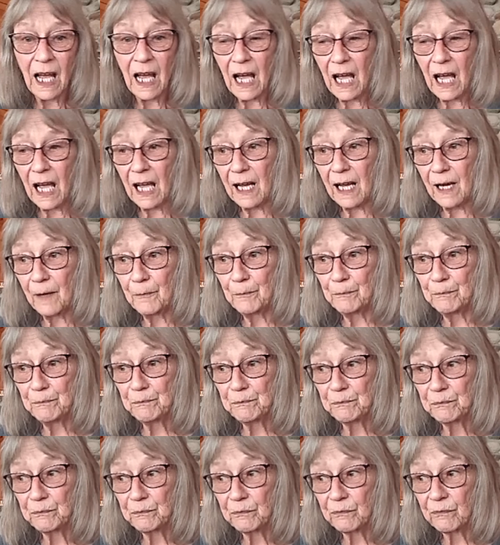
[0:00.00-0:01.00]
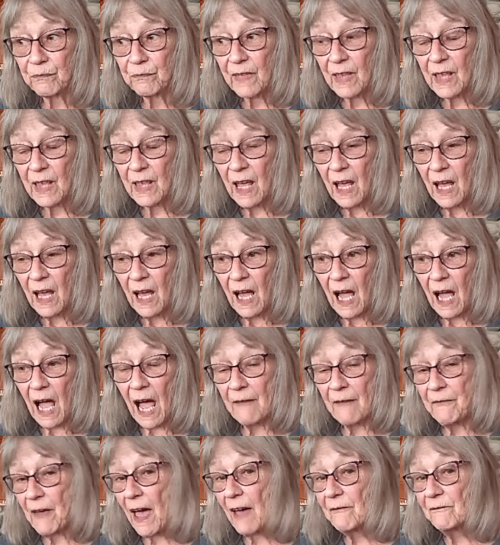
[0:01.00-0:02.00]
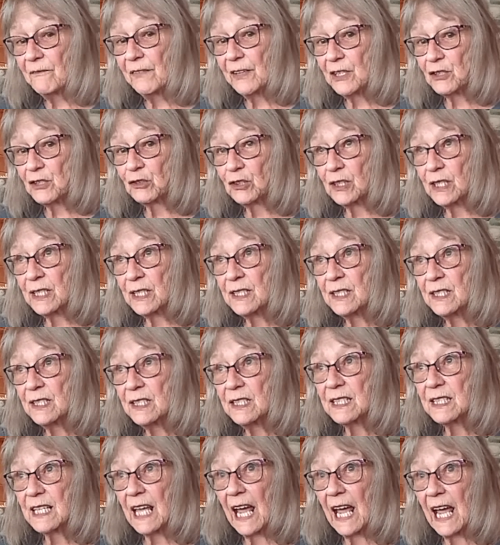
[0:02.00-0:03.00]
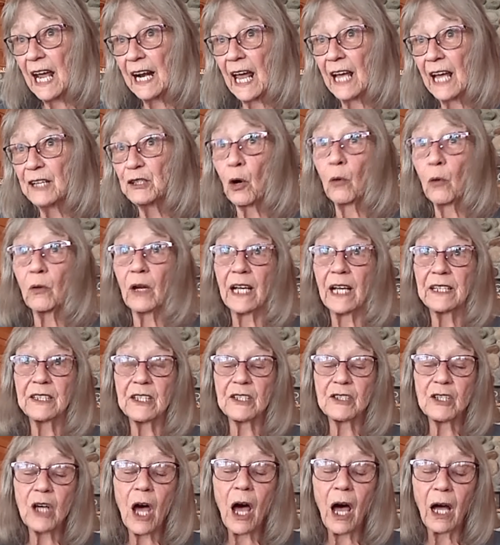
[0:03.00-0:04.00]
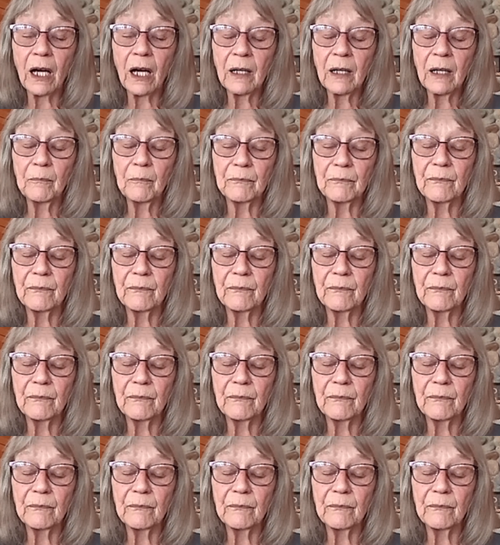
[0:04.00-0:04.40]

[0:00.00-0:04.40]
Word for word: Um, I've had visions, and I don't like to talk,